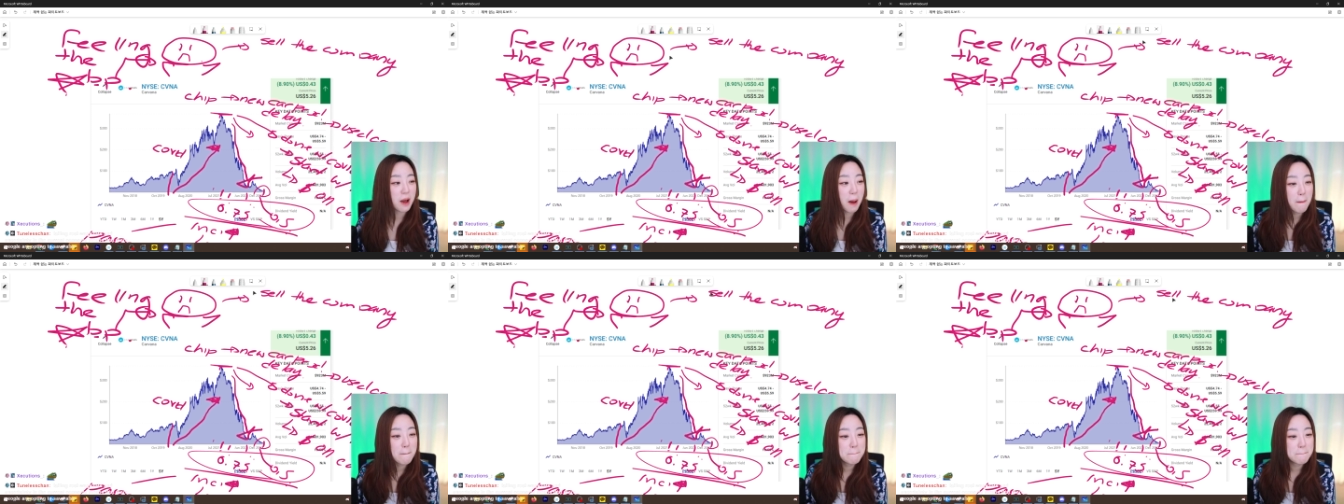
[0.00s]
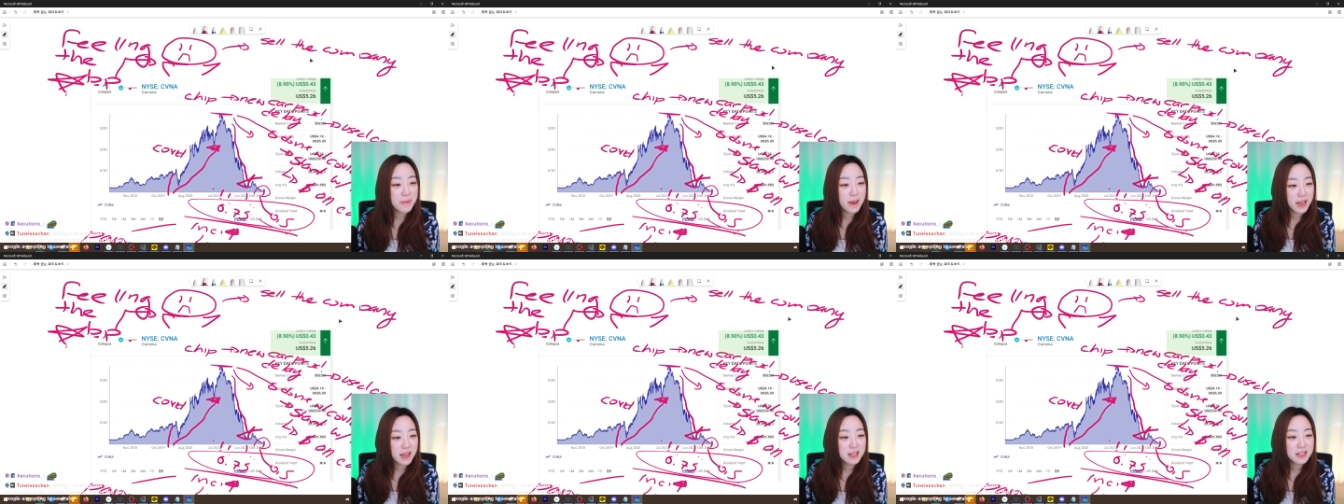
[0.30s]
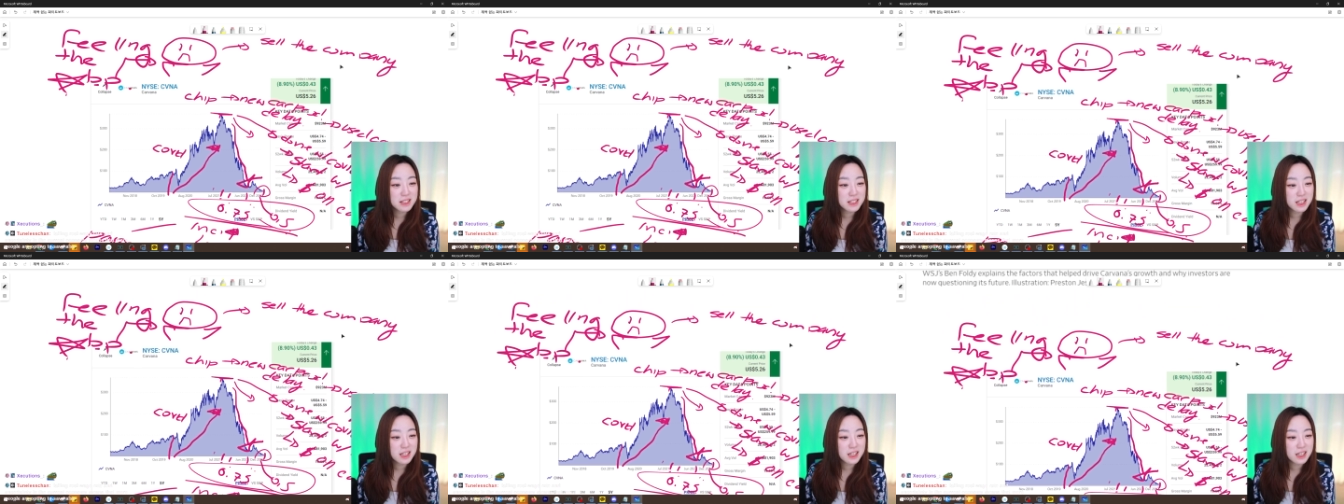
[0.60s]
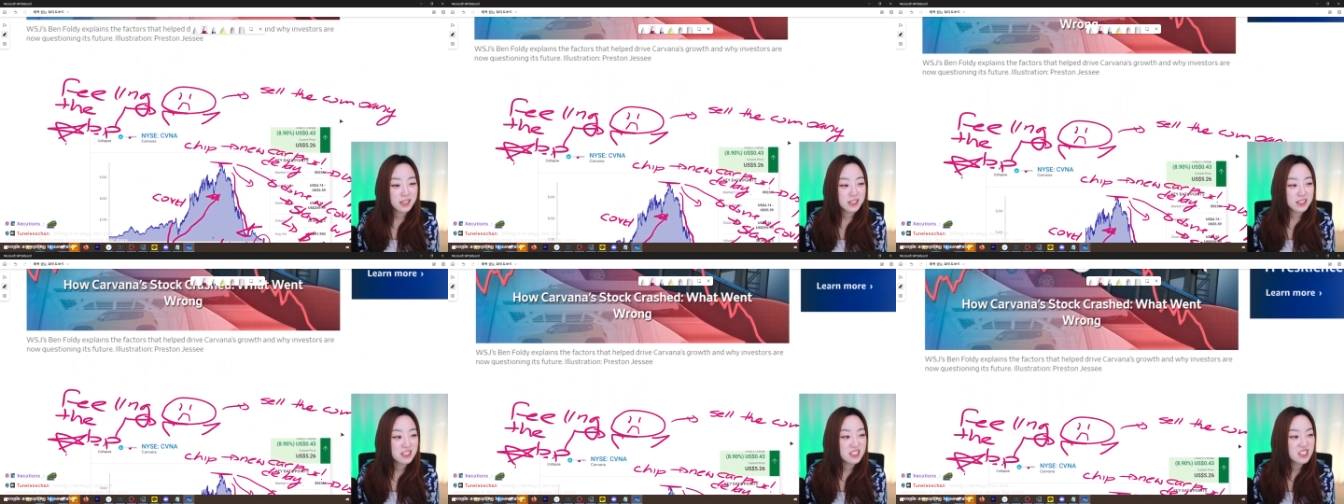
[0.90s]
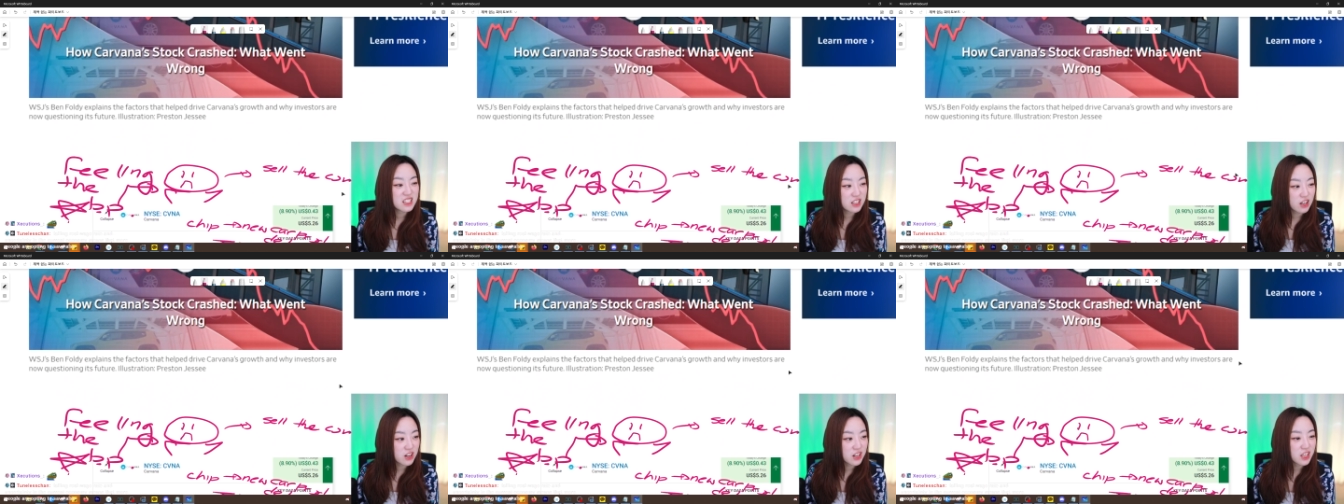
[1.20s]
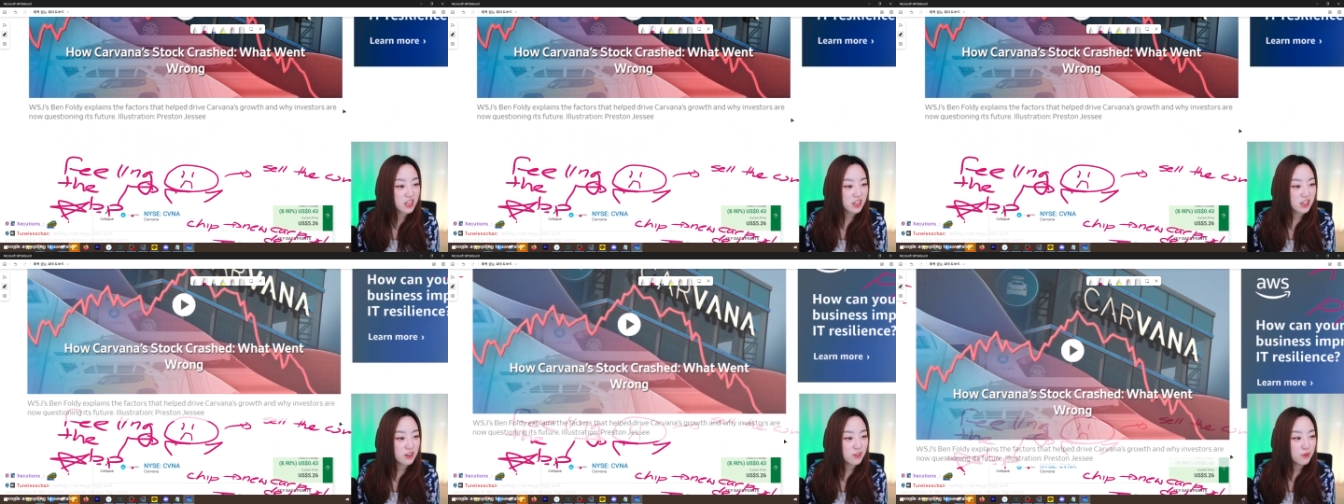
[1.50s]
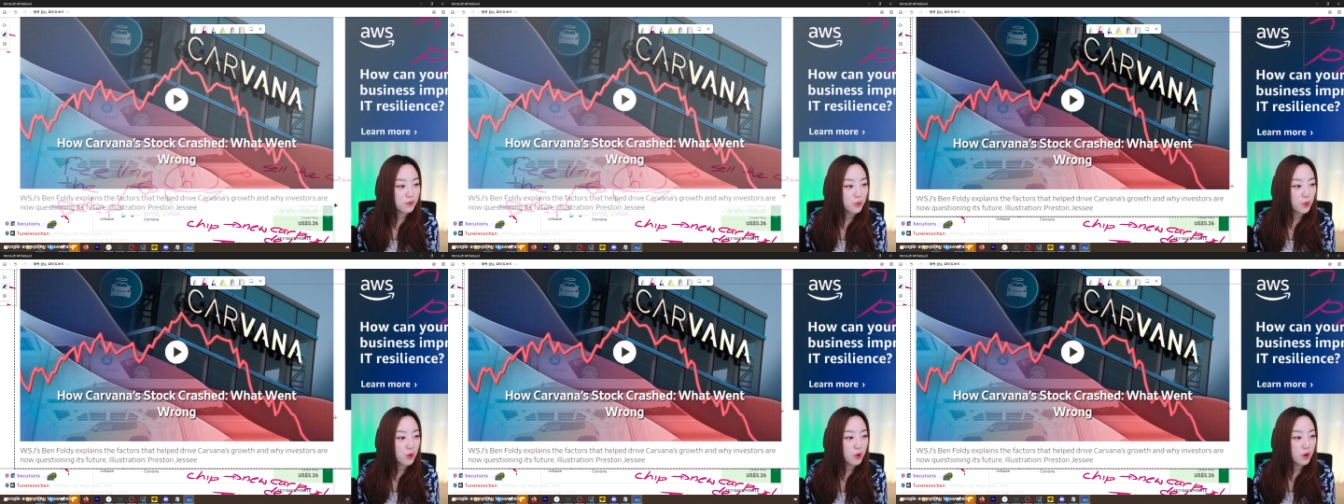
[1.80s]
amazing study
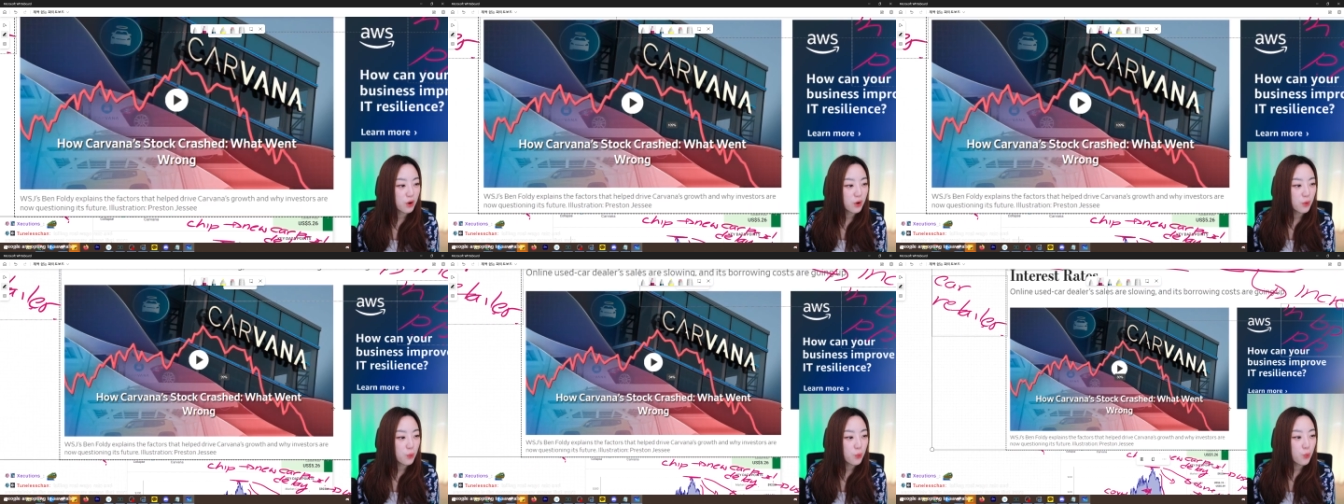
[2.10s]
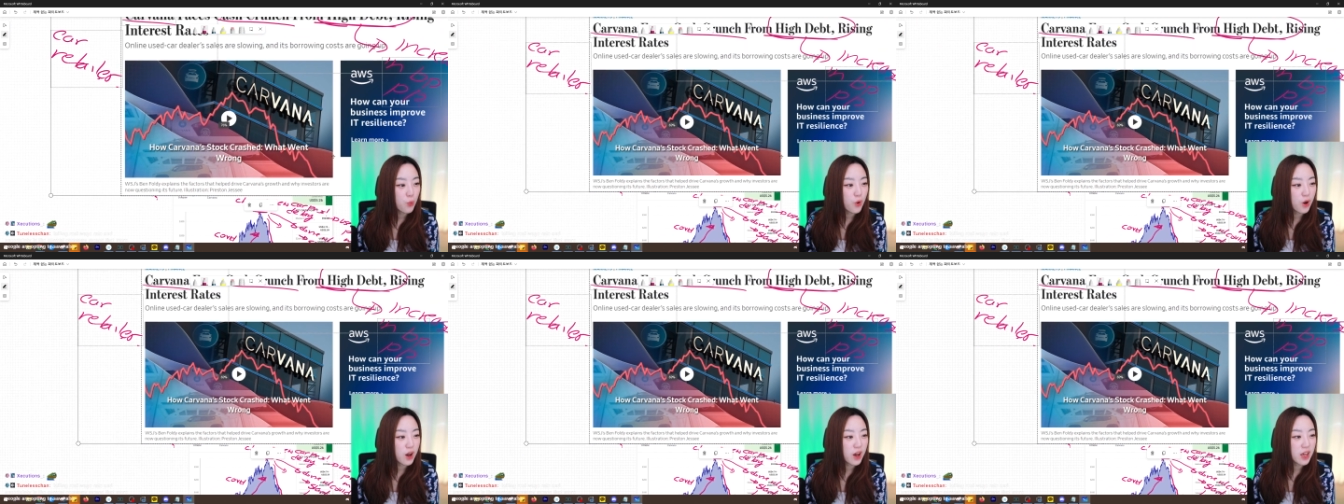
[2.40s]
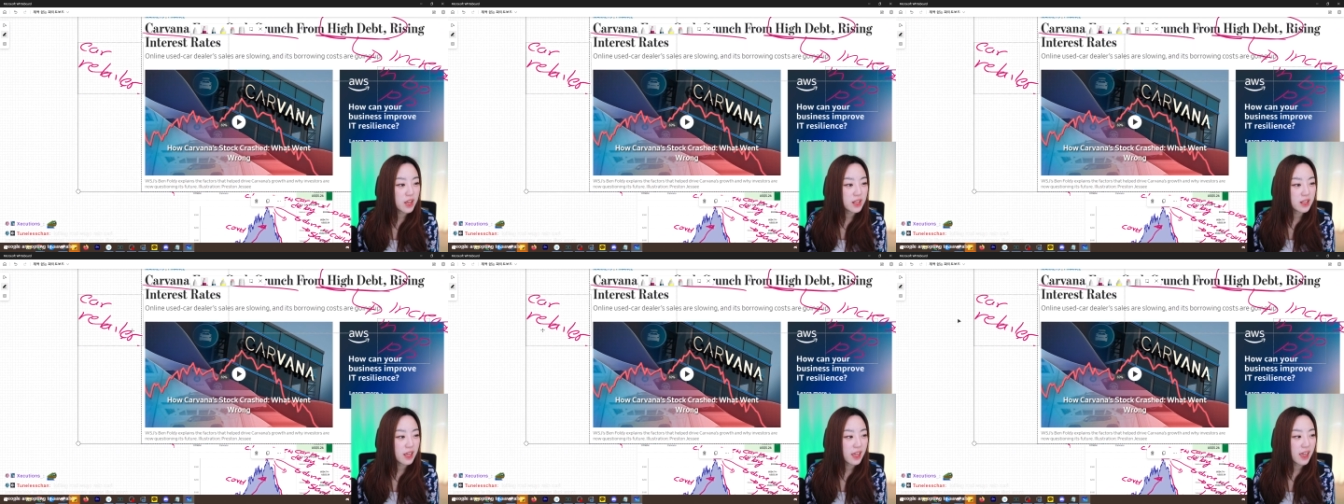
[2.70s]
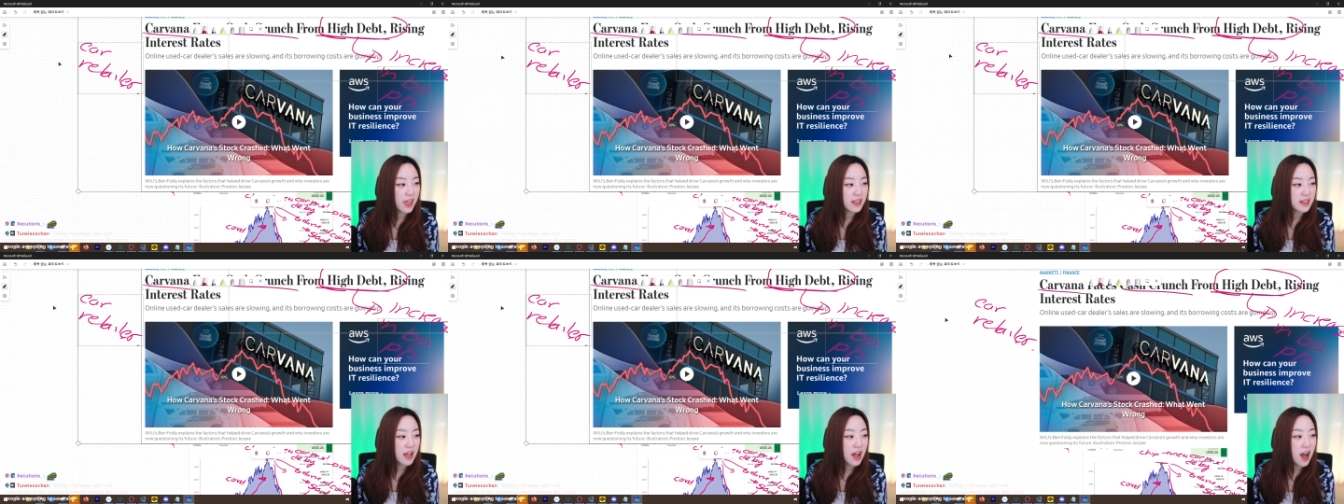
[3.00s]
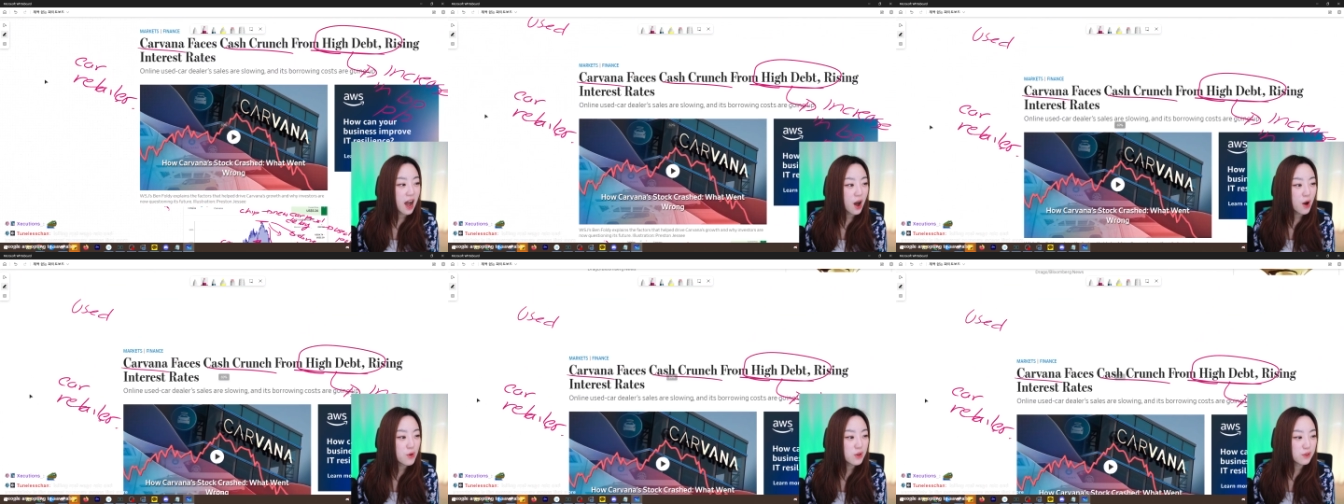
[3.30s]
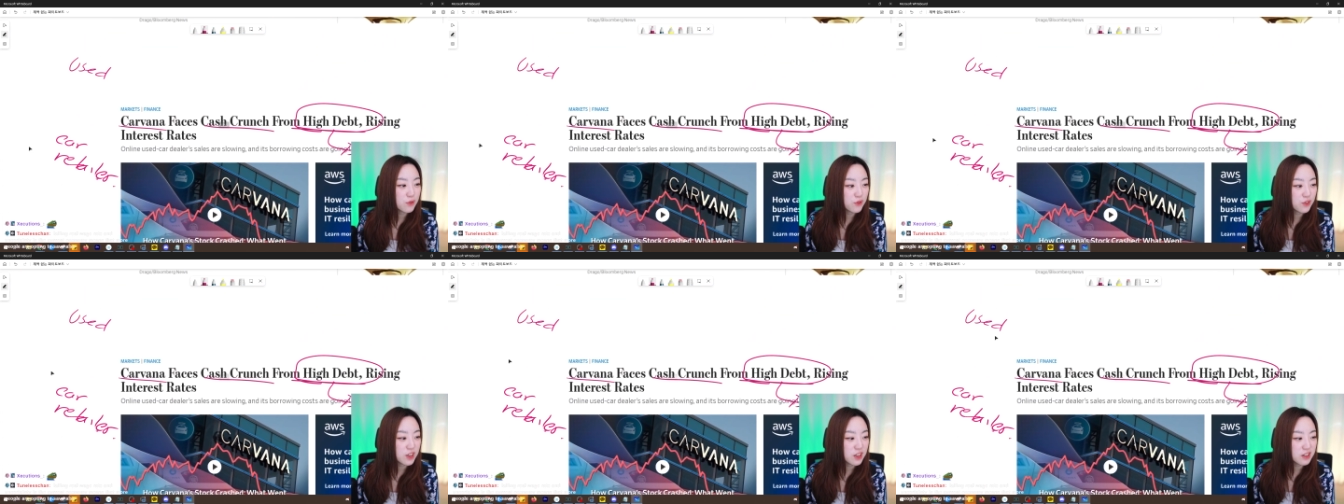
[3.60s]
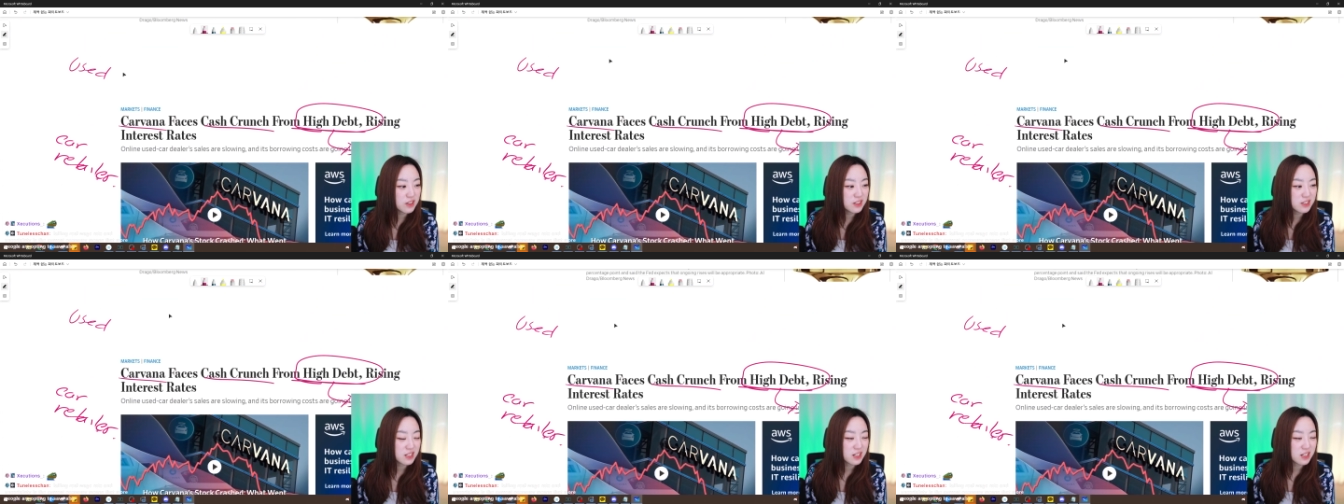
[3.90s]
for what and how it feels